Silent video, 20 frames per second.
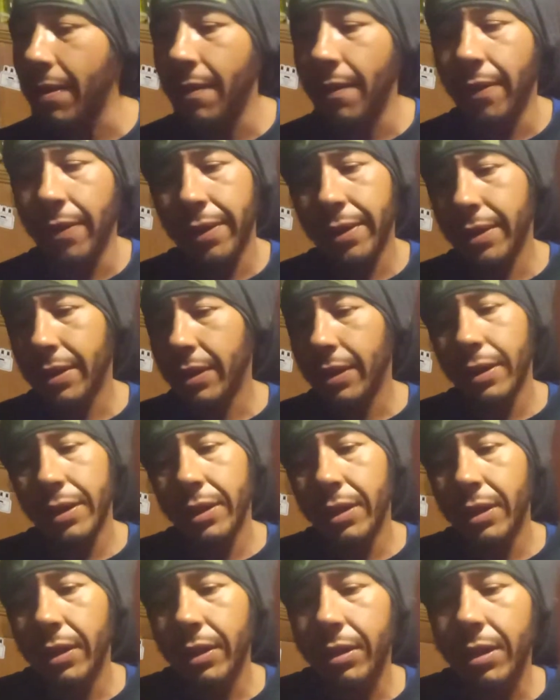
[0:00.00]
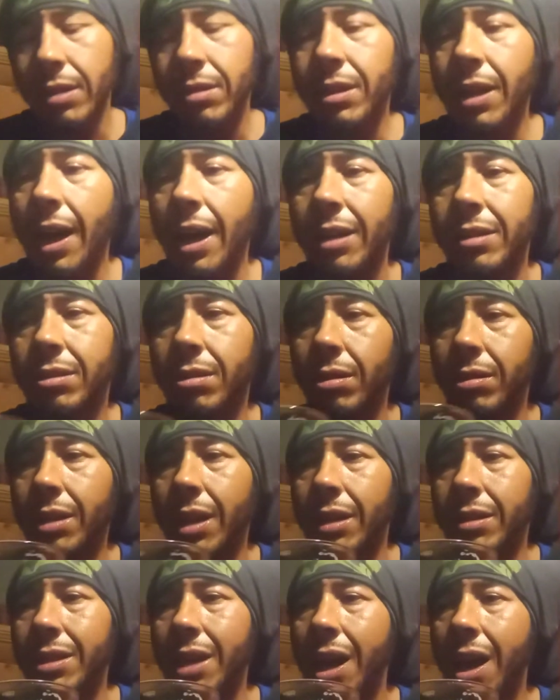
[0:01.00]
These guys took their time to
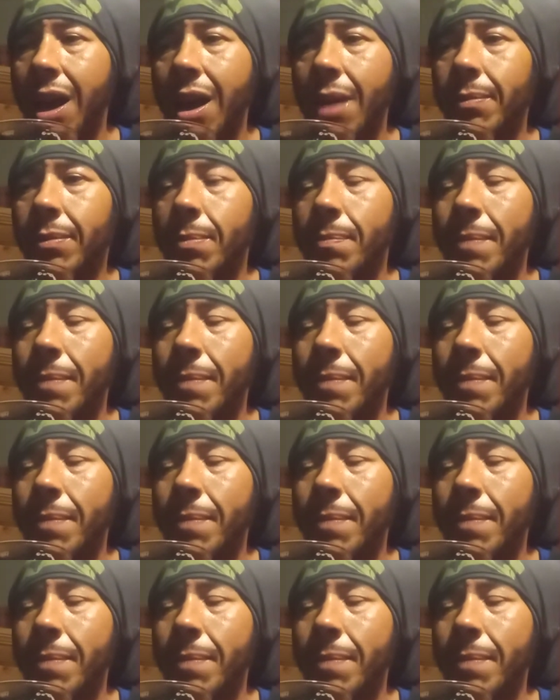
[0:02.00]
make this.